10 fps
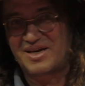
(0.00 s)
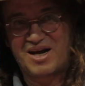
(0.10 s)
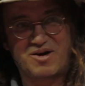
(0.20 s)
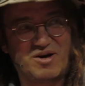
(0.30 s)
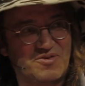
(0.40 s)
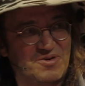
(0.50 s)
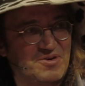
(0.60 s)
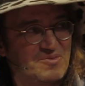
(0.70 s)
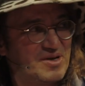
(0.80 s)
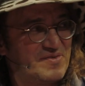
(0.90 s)

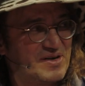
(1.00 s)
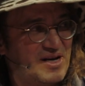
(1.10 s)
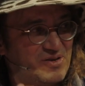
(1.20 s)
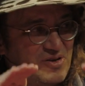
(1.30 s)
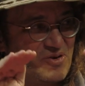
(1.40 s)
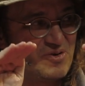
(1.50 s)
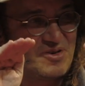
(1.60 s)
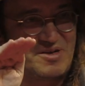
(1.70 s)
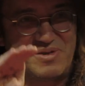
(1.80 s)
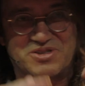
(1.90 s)
However, we've encountered our
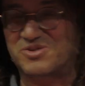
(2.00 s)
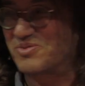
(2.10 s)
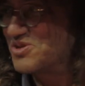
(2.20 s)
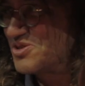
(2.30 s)
own limits, which